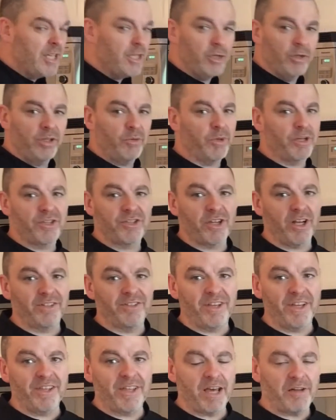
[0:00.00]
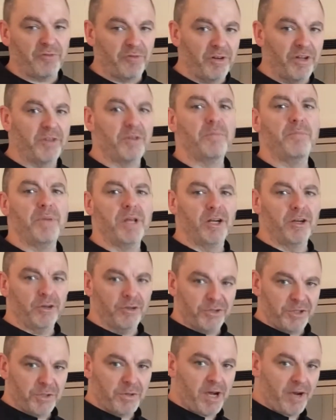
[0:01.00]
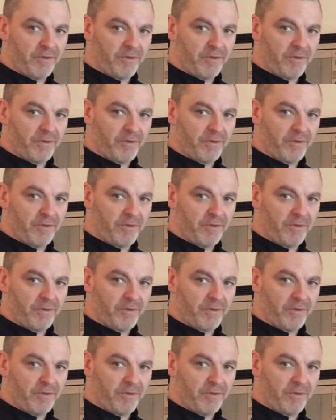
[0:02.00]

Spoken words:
You only want to saute that for another minute or two